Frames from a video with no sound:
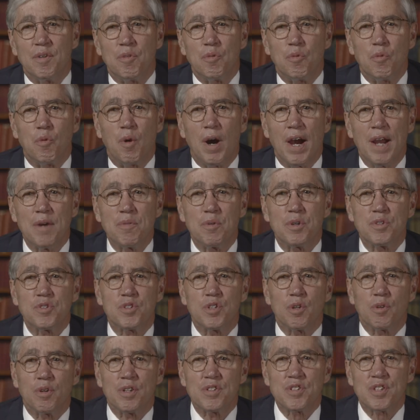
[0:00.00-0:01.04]
Why was
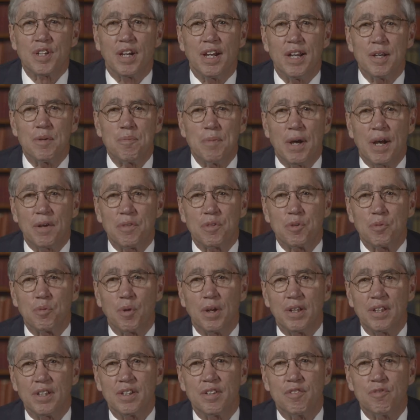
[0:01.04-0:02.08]
your insight about the
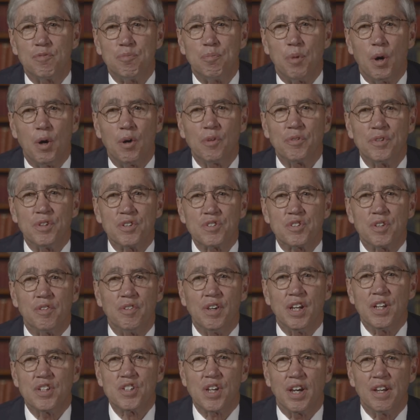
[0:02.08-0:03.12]
relative baldness of
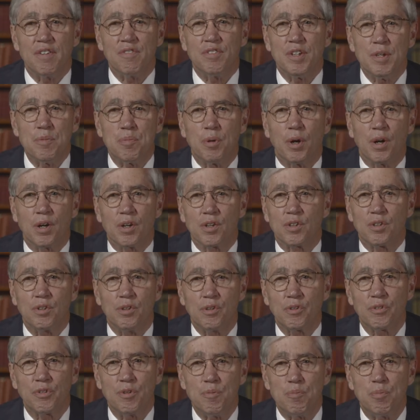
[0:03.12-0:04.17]
HIV
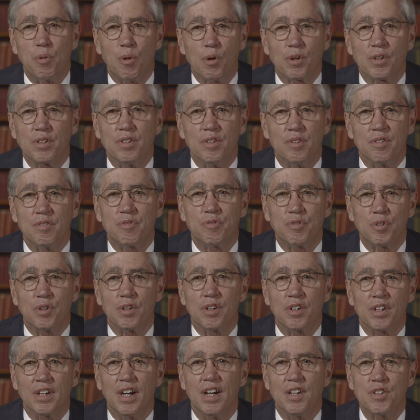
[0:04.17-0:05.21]
particles important
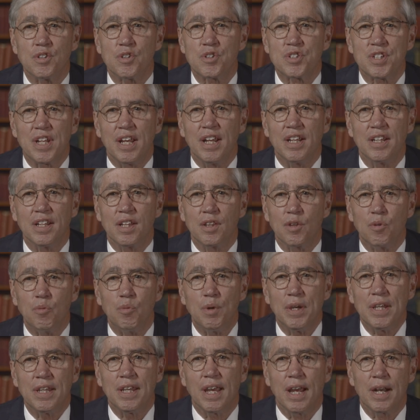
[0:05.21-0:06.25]
for understanding the
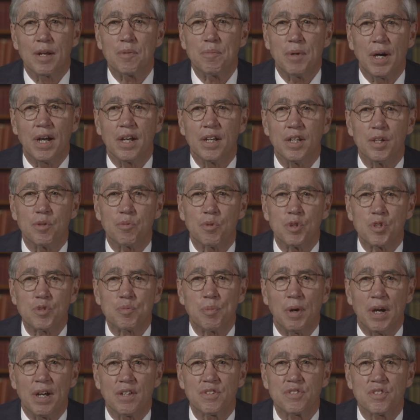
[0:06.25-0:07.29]
weak antibody
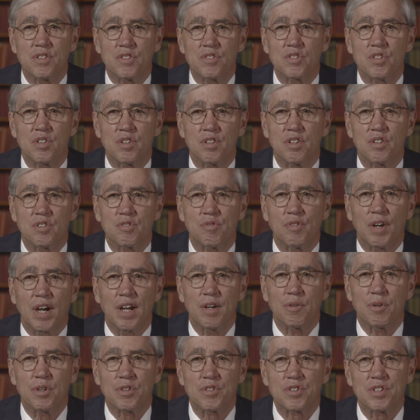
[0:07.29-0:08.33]
responses to this
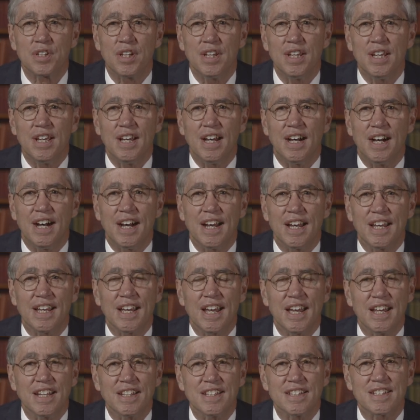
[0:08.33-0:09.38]
virus? Uh,
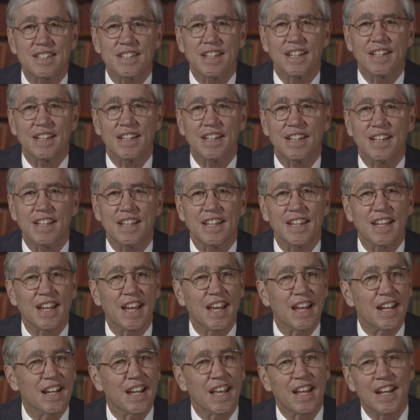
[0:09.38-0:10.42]
and, uh,
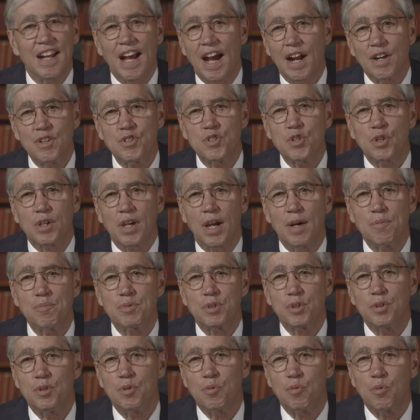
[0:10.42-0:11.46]
and, and how did you come
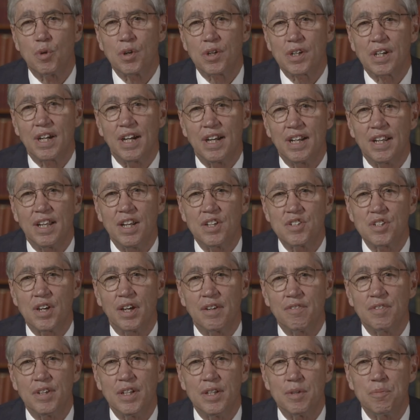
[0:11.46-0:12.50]
to work on
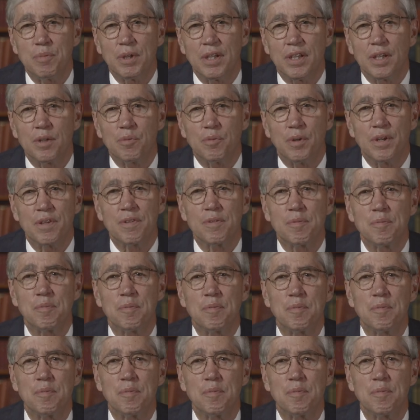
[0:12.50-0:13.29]
HIV to begin with?